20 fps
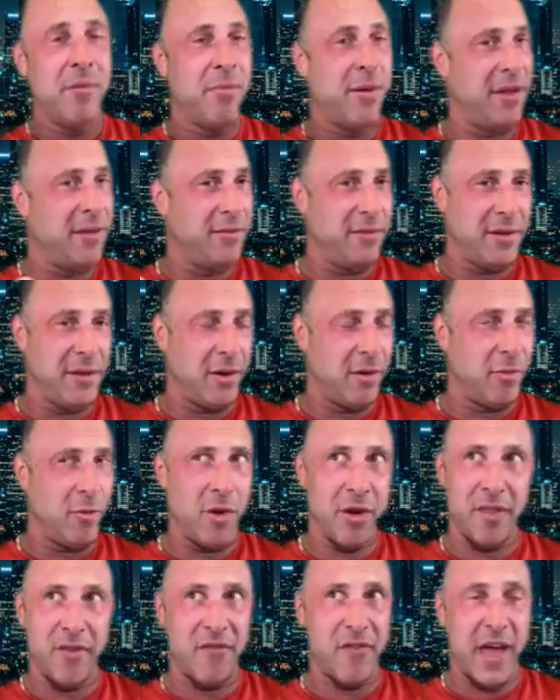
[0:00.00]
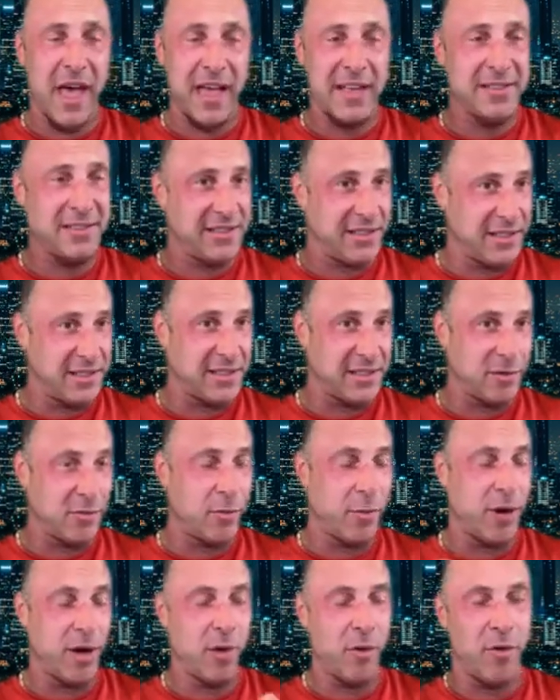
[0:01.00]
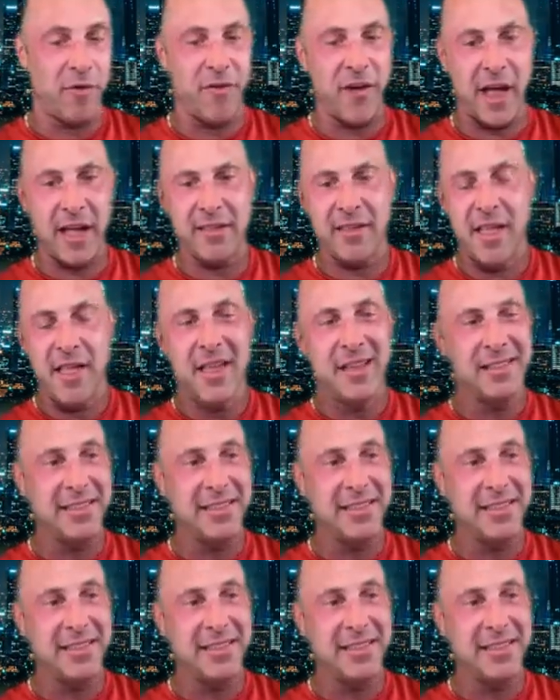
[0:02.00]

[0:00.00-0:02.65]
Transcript: but you know, one of the facts. This is a pretty cool fact.